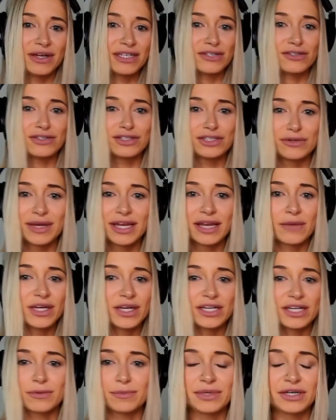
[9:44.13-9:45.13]
what you're doing and
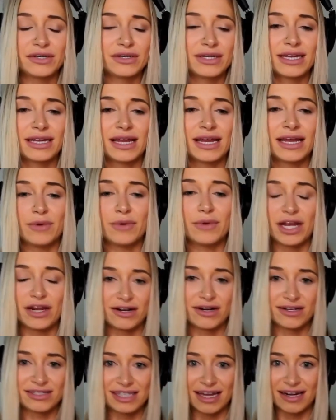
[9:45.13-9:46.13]
what you're building and what
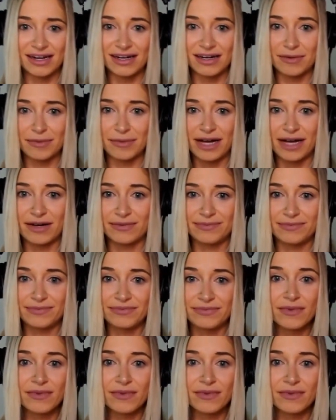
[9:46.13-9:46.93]
you're excited about.